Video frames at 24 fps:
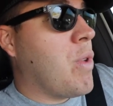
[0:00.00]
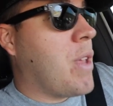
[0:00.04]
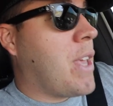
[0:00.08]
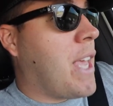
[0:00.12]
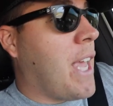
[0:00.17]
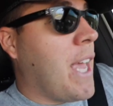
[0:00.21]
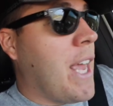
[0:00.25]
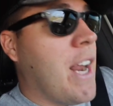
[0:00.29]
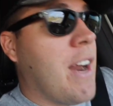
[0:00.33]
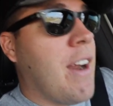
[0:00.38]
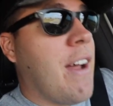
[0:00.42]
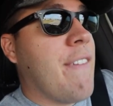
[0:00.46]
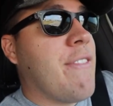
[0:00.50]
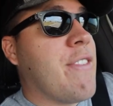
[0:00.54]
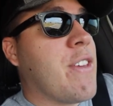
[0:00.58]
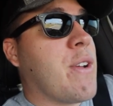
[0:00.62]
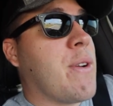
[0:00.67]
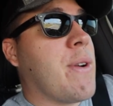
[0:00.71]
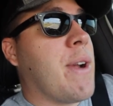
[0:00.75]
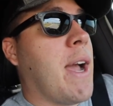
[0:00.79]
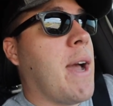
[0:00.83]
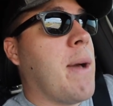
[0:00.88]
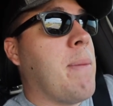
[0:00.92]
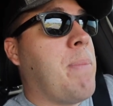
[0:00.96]
get it off the
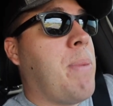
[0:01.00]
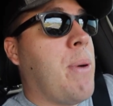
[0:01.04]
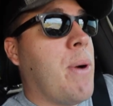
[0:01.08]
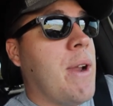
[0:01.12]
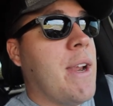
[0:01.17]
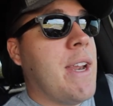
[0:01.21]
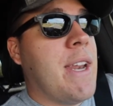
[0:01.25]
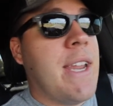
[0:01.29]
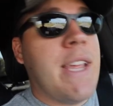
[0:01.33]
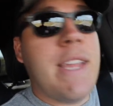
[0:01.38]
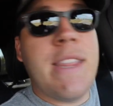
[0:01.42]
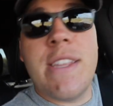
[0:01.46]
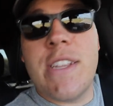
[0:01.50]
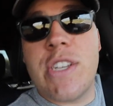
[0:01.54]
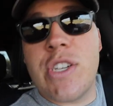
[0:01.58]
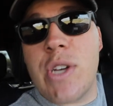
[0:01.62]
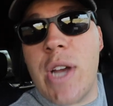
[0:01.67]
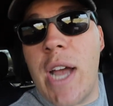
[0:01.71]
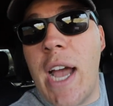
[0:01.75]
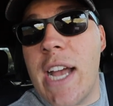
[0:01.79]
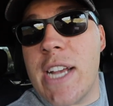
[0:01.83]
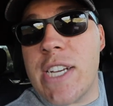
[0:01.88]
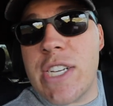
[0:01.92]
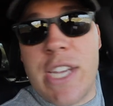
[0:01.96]
ground, put it in the
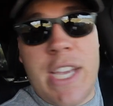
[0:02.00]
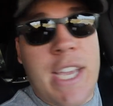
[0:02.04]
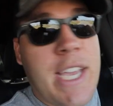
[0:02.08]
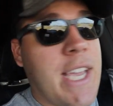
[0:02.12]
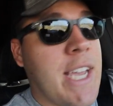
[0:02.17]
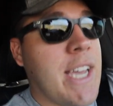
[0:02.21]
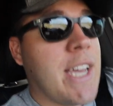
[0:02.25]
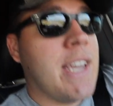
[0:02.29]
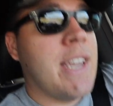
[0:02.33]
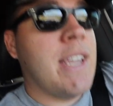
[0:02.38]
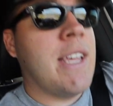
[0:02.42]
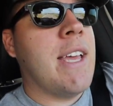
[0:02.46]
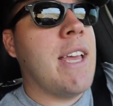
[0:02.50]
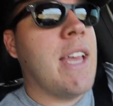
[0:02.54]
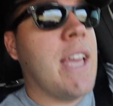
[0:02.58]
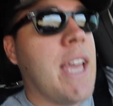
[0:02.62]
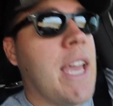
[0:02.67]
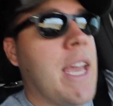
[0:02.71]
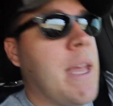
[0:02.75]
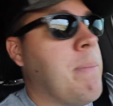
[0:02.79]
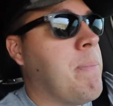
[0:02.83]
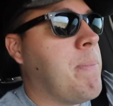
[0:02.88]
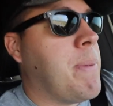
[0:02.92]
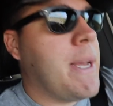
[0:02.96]
trash can,
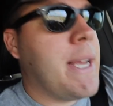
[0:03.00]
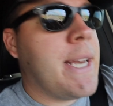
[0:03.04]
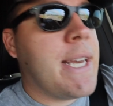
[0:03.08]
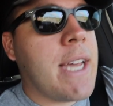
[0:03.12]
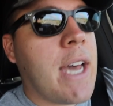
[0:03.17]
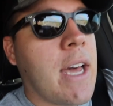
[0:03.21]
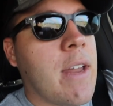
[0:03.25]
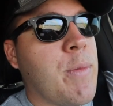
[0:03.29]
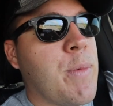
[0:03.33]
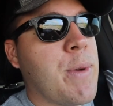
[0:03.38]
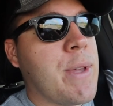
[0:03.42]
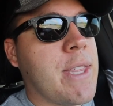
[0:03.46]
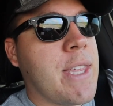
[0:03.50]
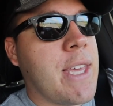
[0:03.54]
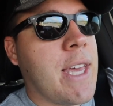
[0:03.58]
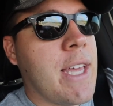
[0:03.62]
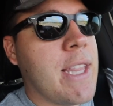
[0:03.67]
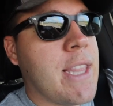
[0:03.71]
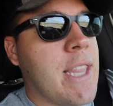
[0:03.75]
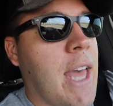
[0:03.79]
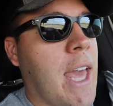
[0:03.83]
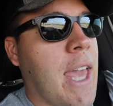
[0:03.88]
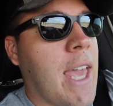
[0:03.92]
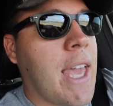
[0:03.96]
and be done with
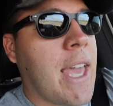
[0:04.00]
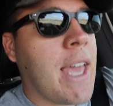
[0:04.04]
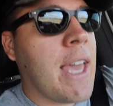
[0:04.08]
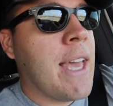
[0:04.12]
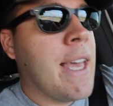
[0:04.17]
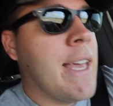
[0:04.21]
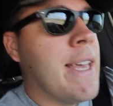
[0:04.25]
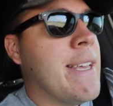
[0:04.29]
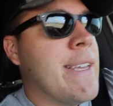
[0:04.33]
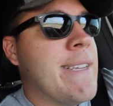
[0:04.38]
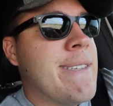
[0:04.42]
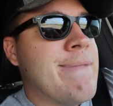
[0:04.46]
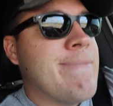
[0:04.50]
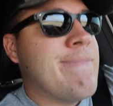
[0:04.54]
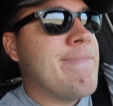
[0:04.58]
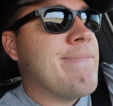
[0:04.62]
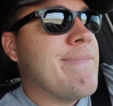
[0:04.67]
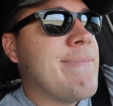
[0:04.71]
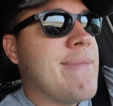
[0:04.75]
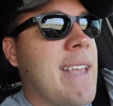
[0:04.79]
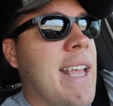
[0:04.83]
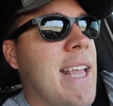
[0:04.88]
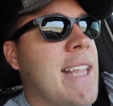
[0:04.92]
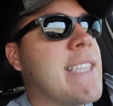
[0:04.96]
it. Like,
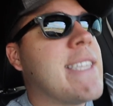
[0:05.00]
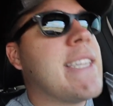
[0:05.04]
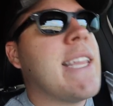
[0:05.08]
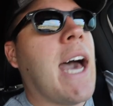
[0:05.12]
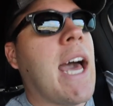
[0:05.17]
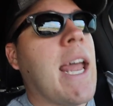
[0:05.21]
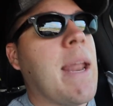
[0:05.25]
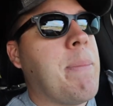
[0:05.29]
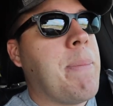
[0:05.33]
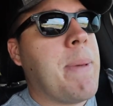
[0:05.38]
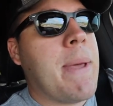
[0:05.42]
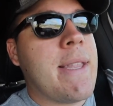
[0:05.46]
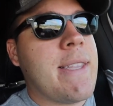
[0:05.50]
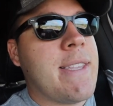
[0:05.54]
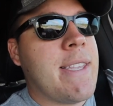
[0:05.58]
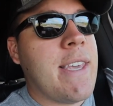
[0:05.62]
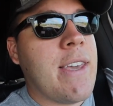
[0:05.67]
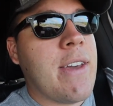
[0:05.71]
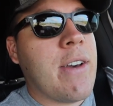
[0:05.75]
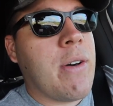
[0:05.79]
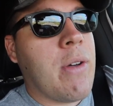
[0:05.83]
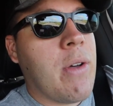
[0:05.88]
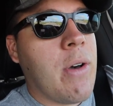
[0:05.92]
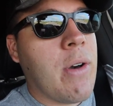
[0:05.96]
it's not a big
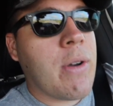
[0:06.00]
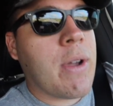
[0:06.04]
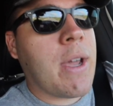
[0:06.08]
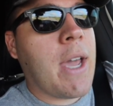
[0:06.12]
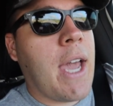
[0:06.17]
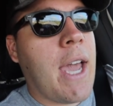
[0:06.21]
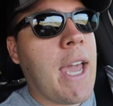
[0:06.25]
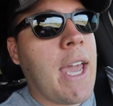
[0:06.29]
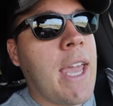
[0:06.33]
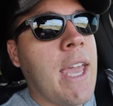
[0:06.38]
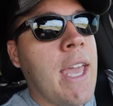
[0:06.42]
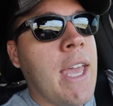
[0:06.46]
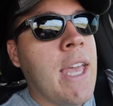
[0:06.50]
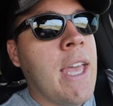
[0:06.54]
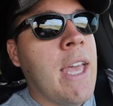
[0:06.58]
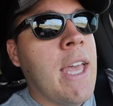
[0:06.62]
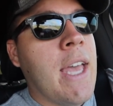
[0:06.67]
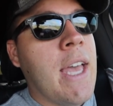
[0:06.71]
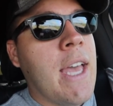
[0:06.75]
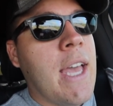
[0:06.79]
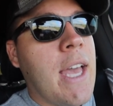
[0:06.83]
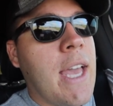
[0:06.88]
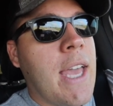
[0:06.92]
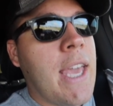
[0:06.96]
deal, okay?
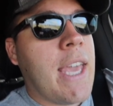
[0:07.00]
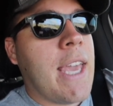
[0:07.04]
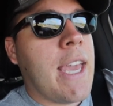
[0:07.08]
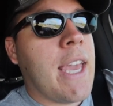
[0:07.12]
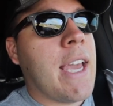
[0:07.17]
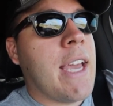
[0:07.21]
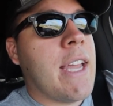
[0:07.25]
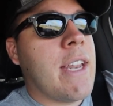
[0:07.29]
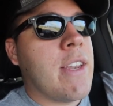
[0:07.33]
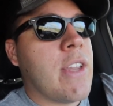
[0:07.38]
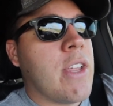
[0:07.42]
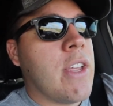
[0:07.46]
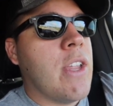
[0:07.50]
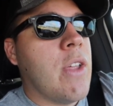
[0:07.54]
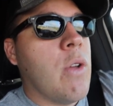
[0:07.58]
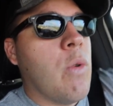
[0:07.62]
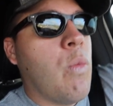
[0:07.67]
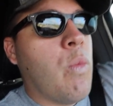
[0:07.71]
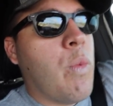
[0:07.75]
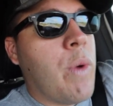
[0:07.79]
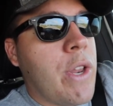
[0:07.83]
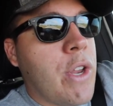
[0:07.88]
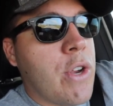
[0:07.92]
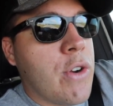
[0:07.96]

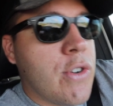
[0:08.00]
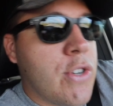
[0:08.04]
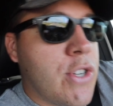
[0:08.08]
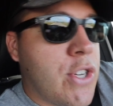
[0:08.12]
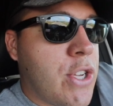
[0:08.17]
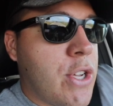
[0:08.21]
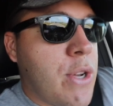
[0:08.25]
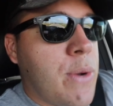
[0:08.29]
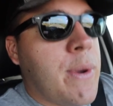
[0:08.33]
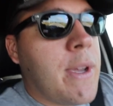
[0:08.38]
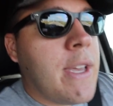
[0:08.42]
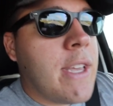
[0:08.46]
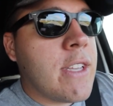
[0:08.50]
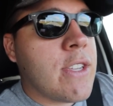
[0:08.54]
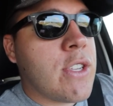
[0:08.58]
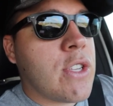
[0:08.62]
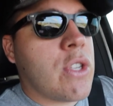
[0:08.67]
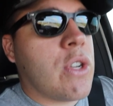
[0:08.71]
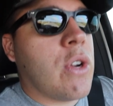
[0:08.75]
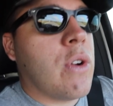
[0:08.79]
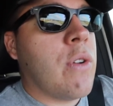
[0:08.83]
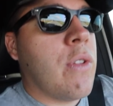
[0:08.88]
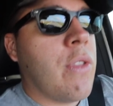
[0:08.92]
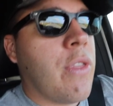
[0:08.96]
And when you're doing
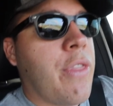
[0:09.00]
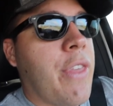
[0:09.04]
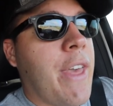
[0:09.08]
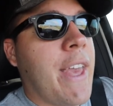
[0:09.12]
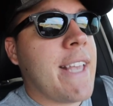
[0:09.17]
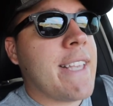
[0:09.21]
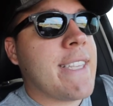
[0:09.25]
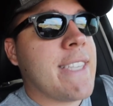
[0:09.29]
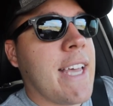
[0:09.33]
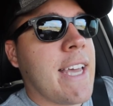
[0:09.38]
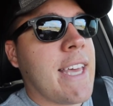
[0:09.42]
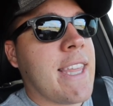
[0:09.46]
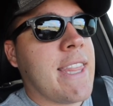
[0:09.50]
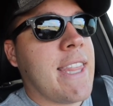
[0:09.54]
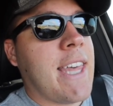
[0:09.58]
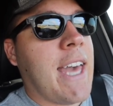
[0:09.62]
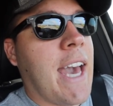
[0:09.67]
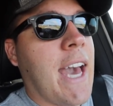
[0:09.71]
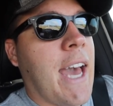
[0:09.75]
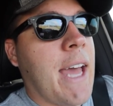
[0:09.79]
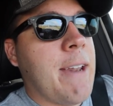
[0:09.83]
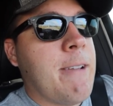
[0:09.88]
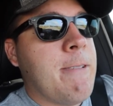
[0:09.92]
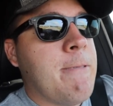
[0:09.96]
certain things like
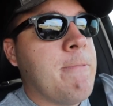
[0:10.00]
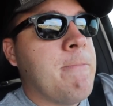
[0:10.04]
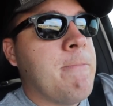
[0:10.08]
that,